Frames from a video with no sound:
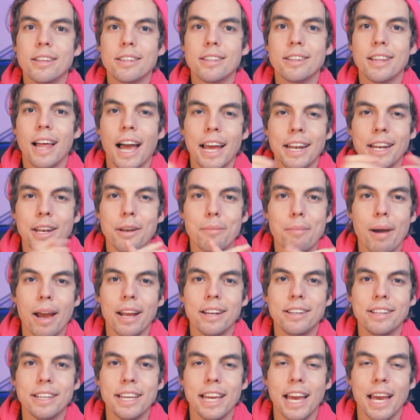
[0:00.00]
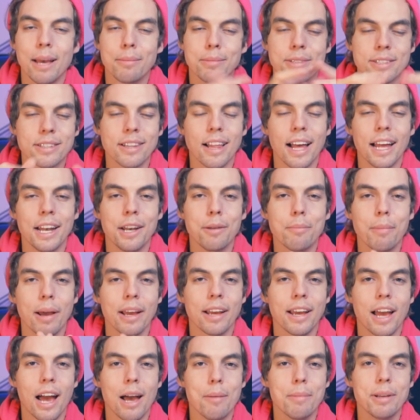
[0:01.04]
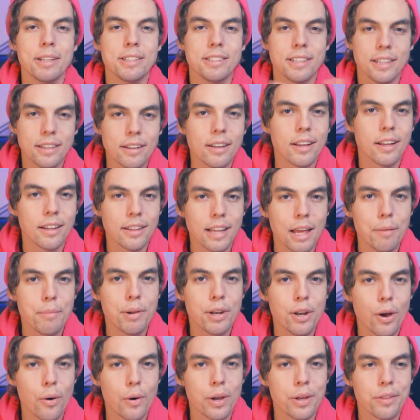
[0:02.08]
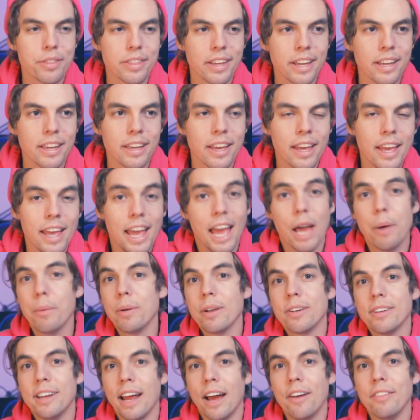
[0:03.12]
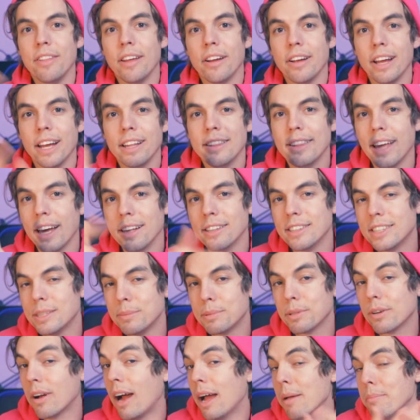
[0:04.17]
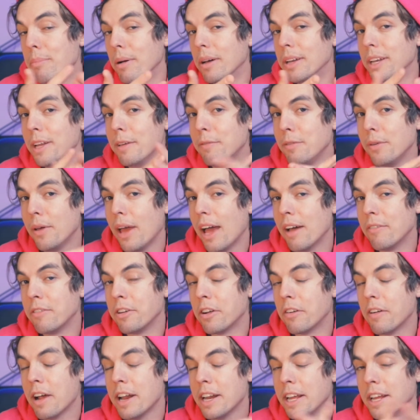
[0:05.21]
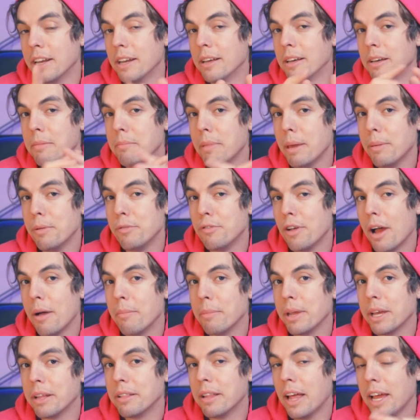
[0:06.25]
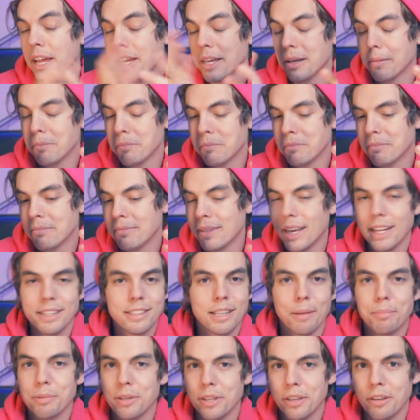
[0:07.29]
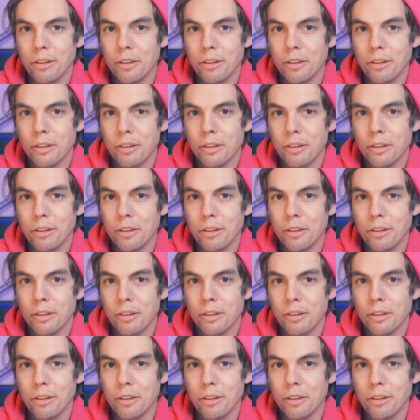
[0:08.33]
slide into my D Ms, slide into my comments, and uh, let me know what you think. And while you're down there, hit that subscribe button if you haven't already, and uh, maybe drop me a like. It's up to